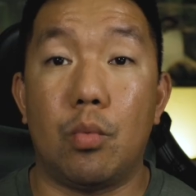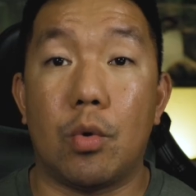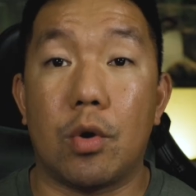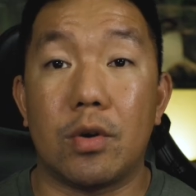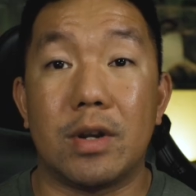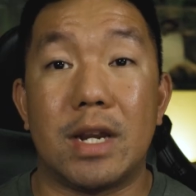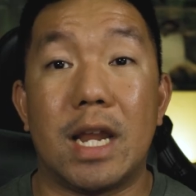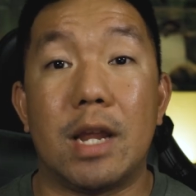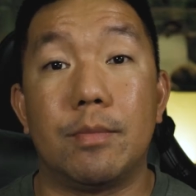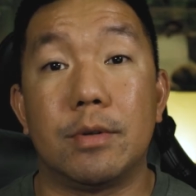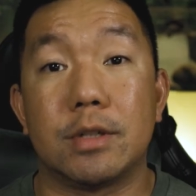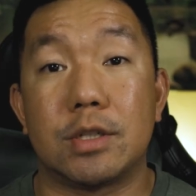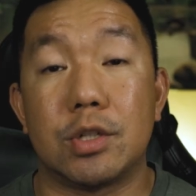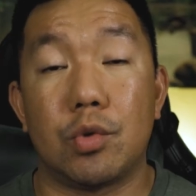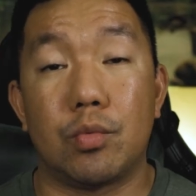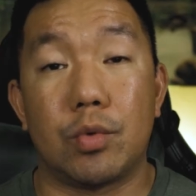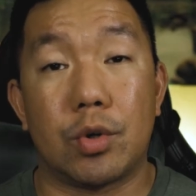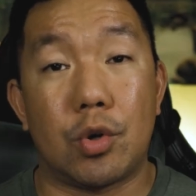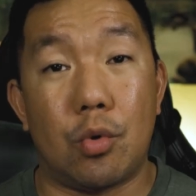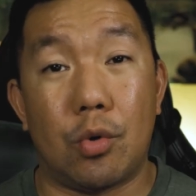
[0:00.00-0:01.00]
weren't able
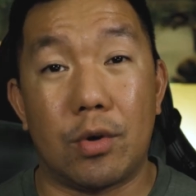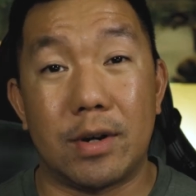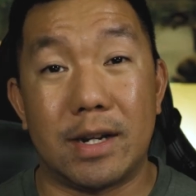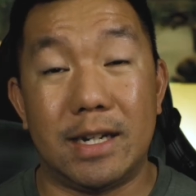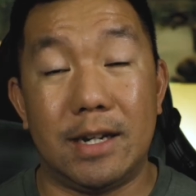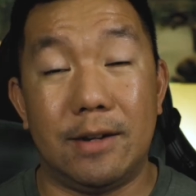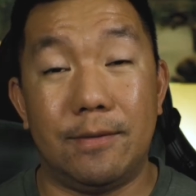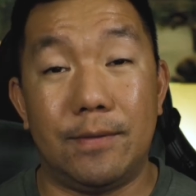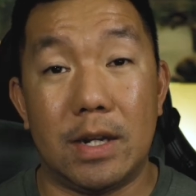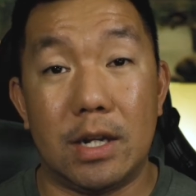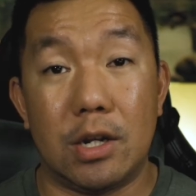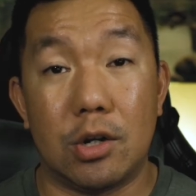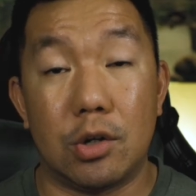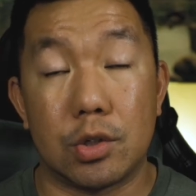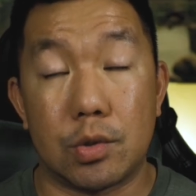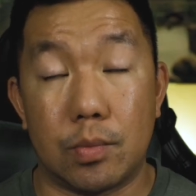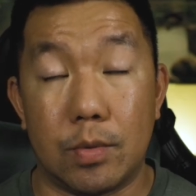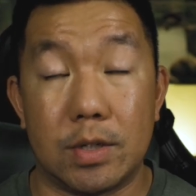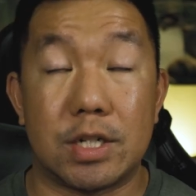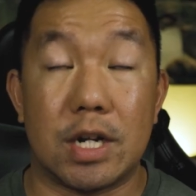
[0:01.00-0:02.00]
to record any
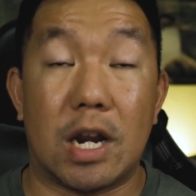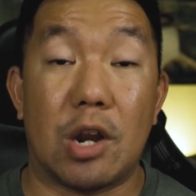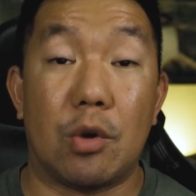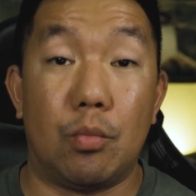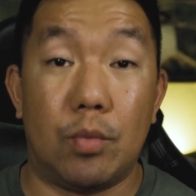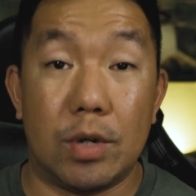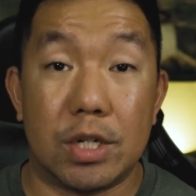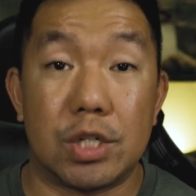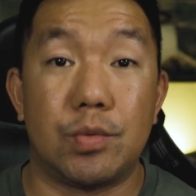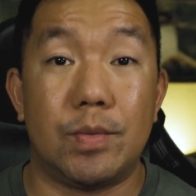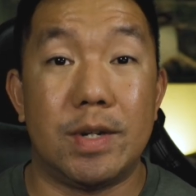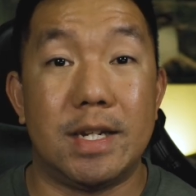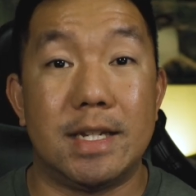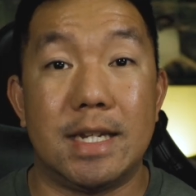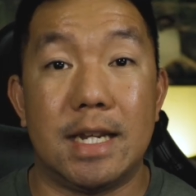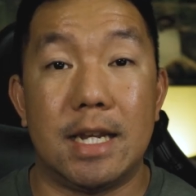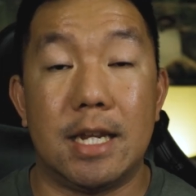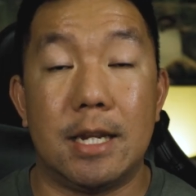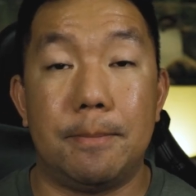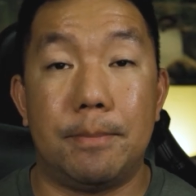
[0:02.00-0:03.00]
videos, which I wish we
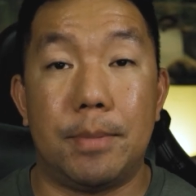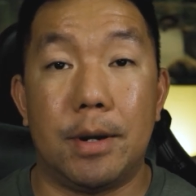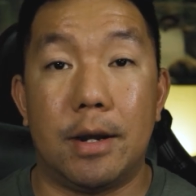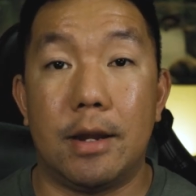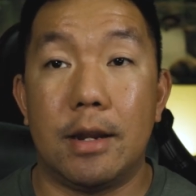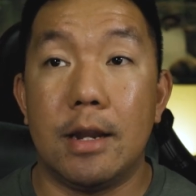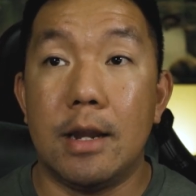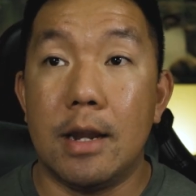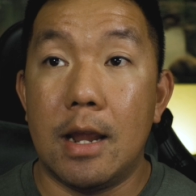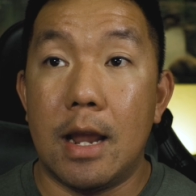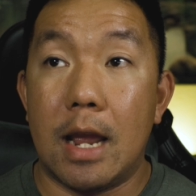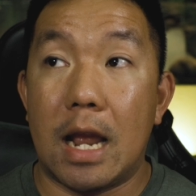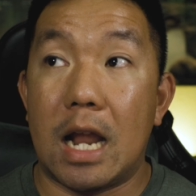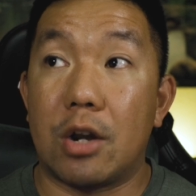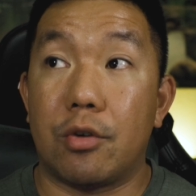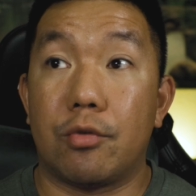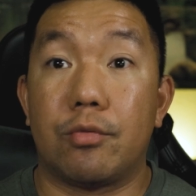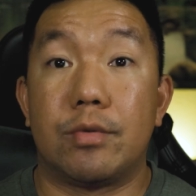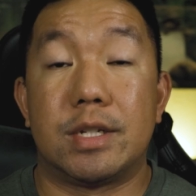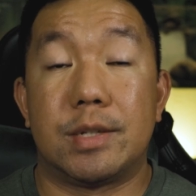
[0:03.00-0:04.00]
did, but
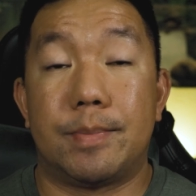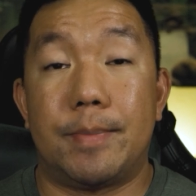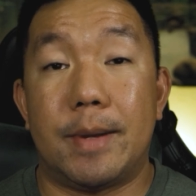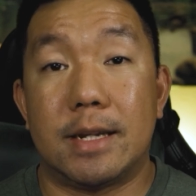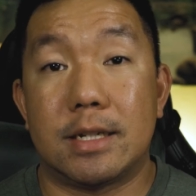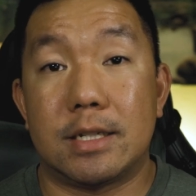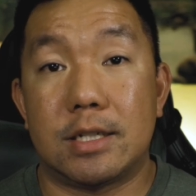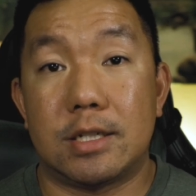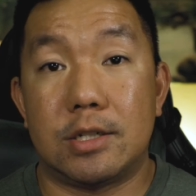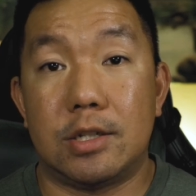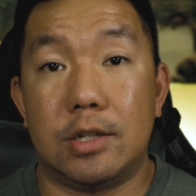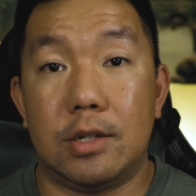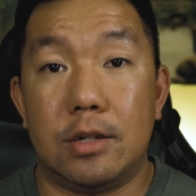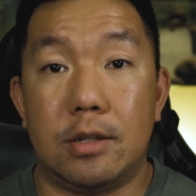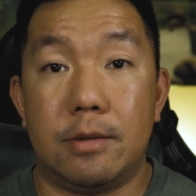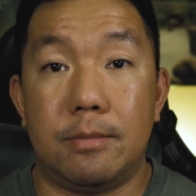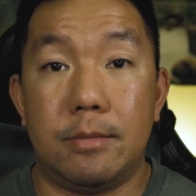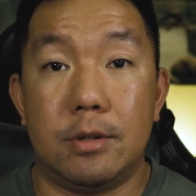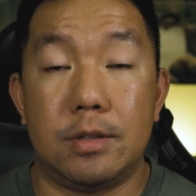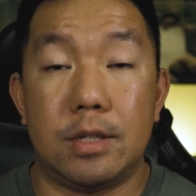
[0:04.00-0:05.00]
out of respects to
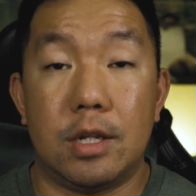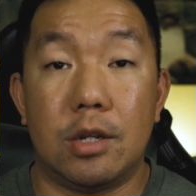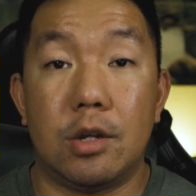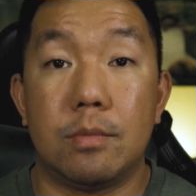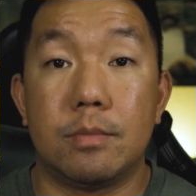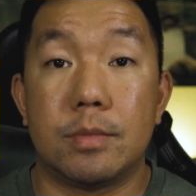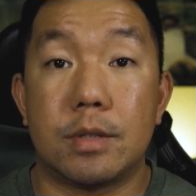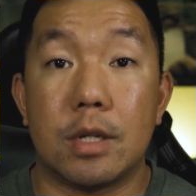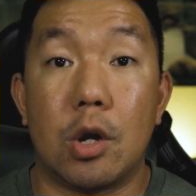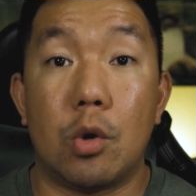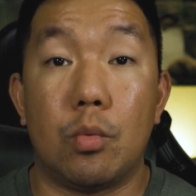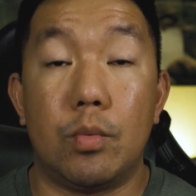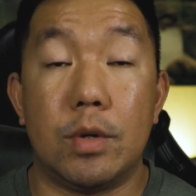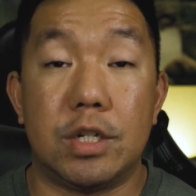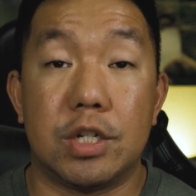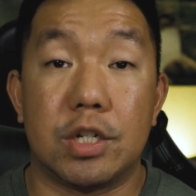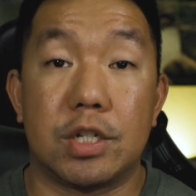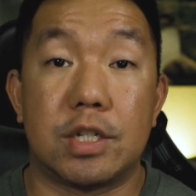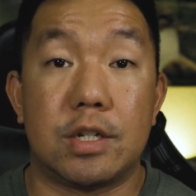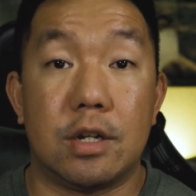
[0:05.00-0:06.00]
the museums, we
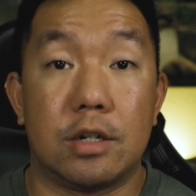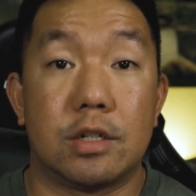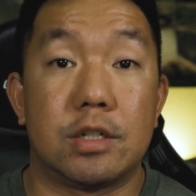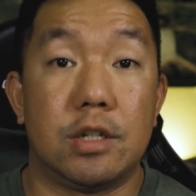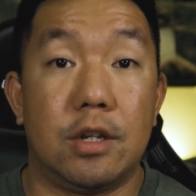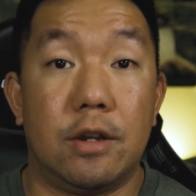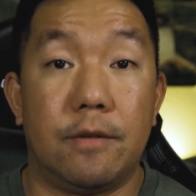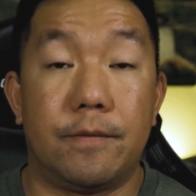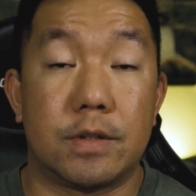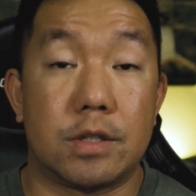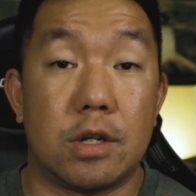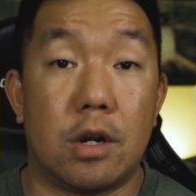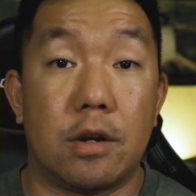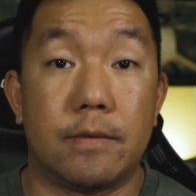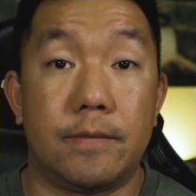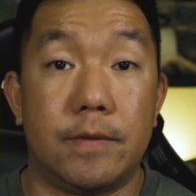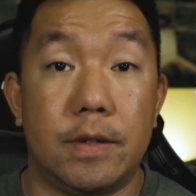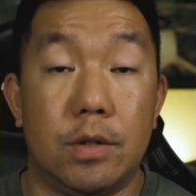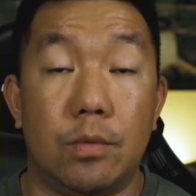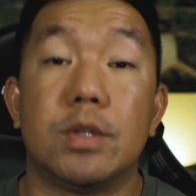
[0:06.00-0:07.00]
just stuck to
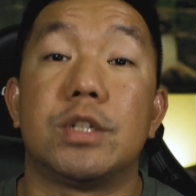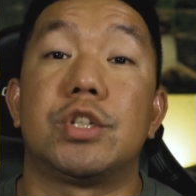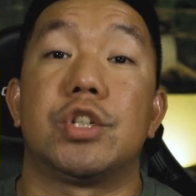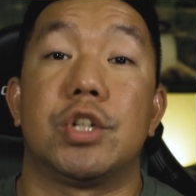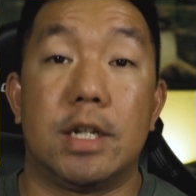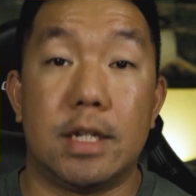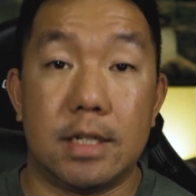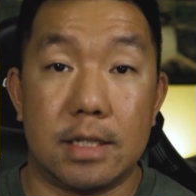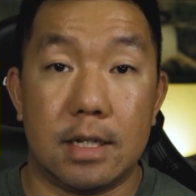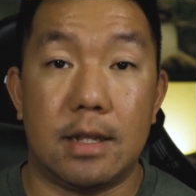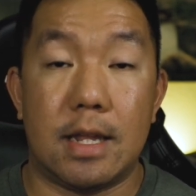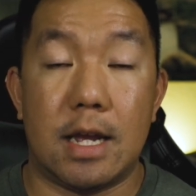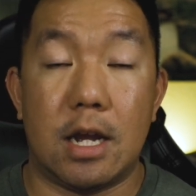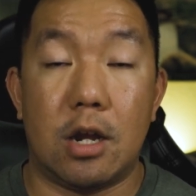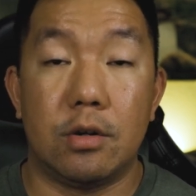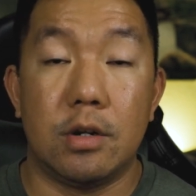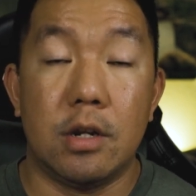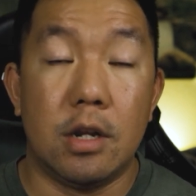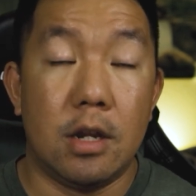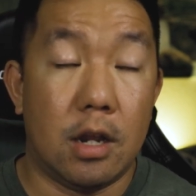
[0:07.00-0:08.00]
photography, which is
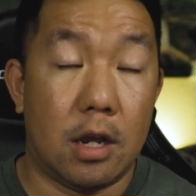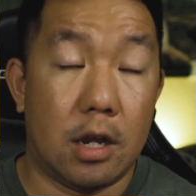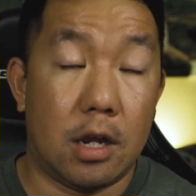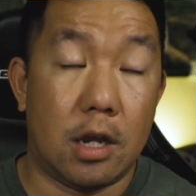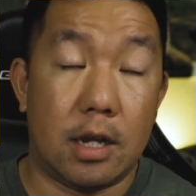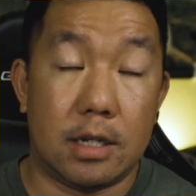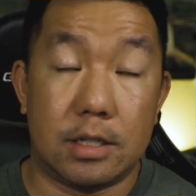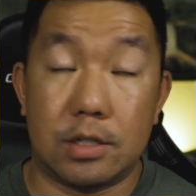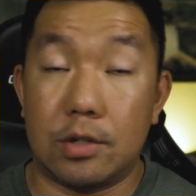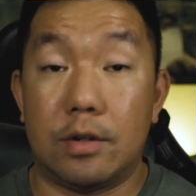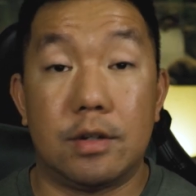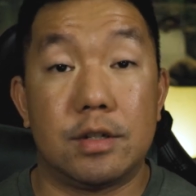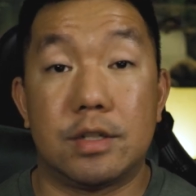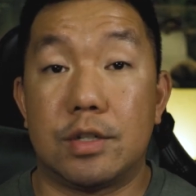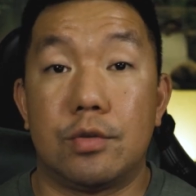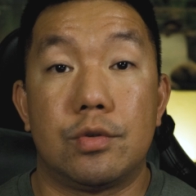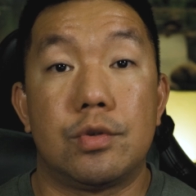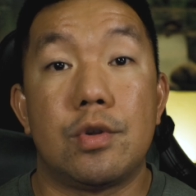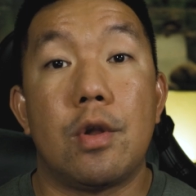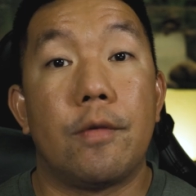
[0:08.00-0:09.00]
allowed as long as
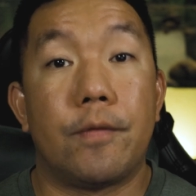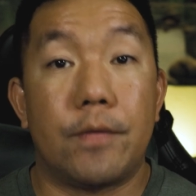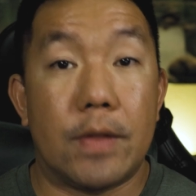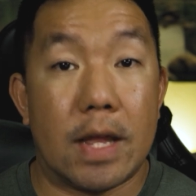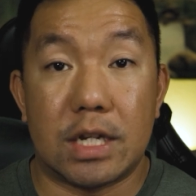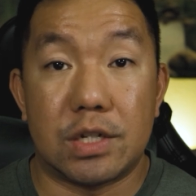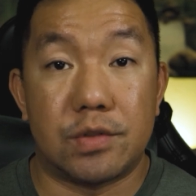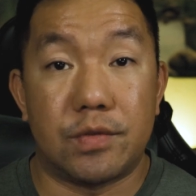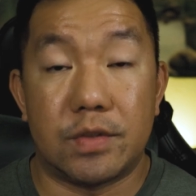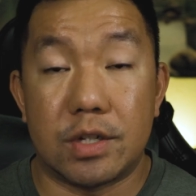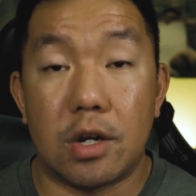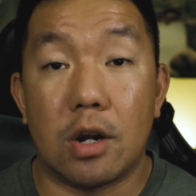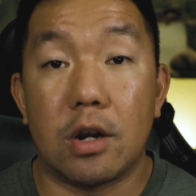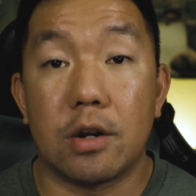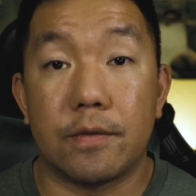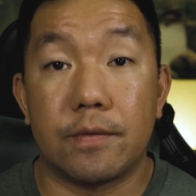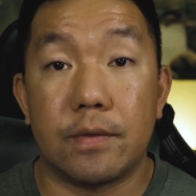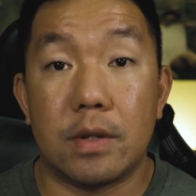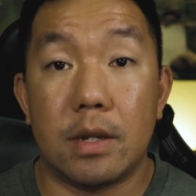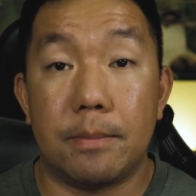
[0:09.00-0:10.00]
there's no flash
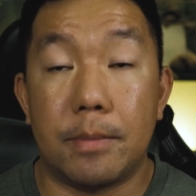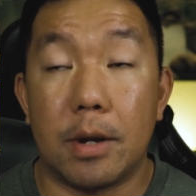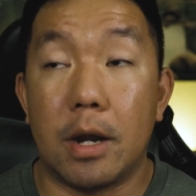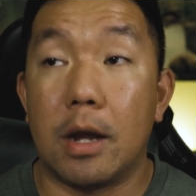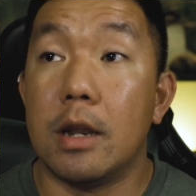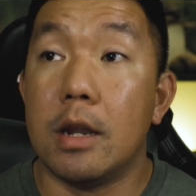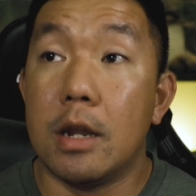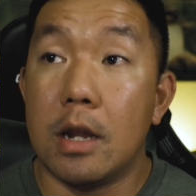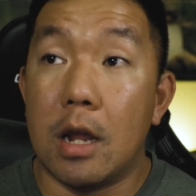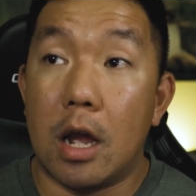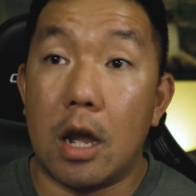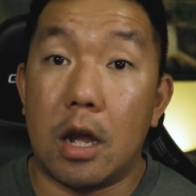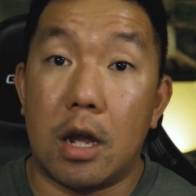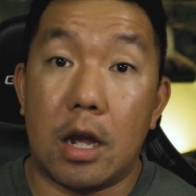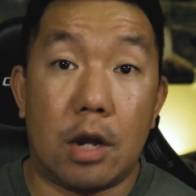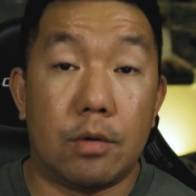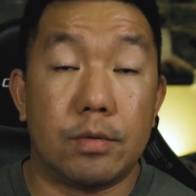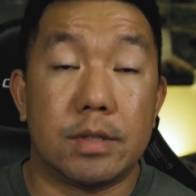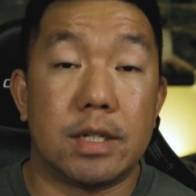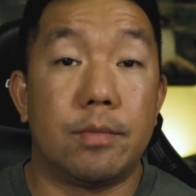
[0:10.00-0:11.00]
photography. But
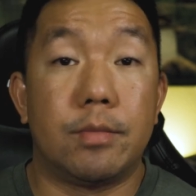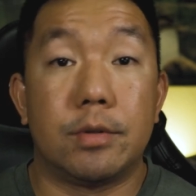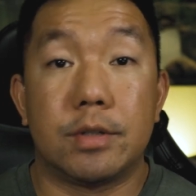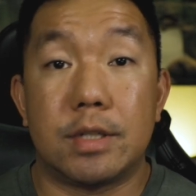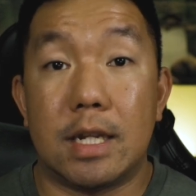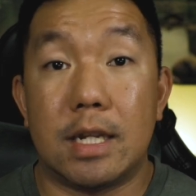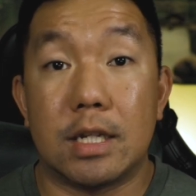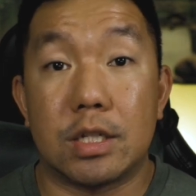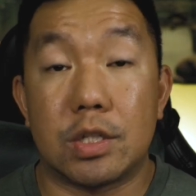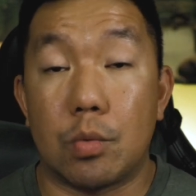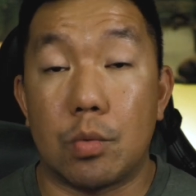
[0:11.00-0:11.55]
I was able to get